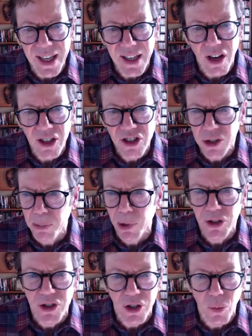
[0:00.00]
And not just
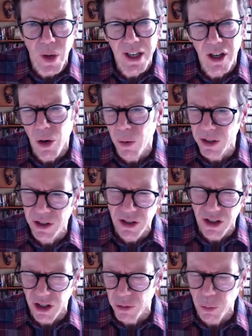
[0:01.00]
push it away and go, oh, it's
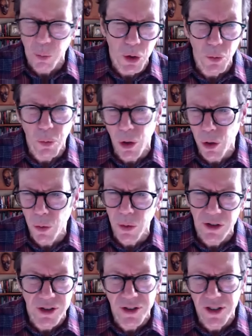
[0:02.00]
just woo woo,
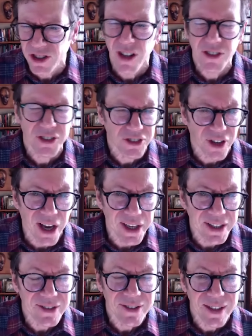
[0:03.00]
it's, it's not
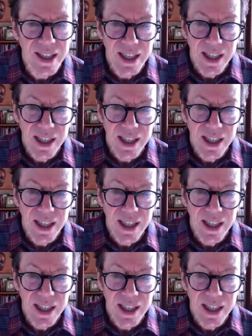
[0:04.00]
science.